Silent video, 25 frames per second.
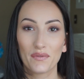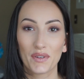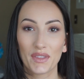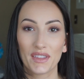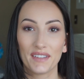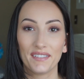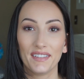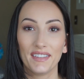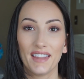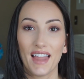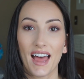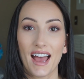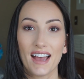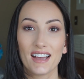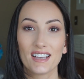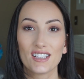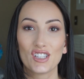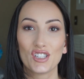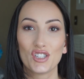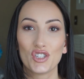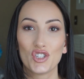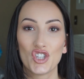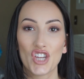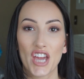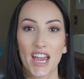for the
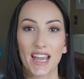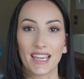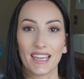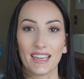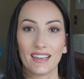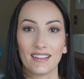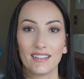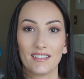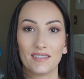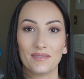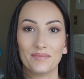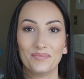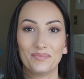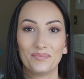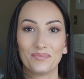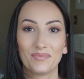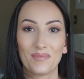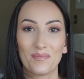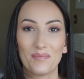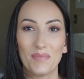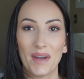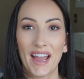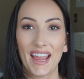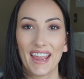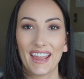last check-in.
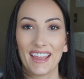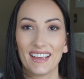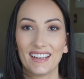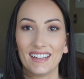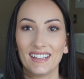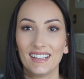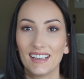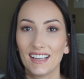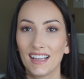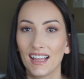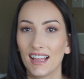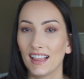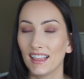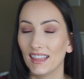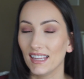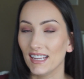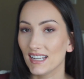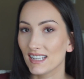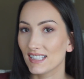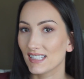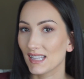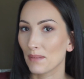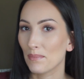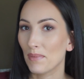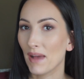Bye.
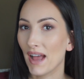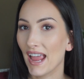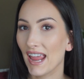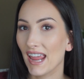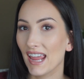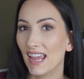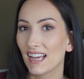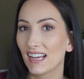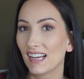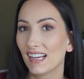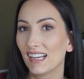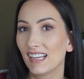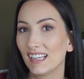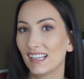Lena, say bye.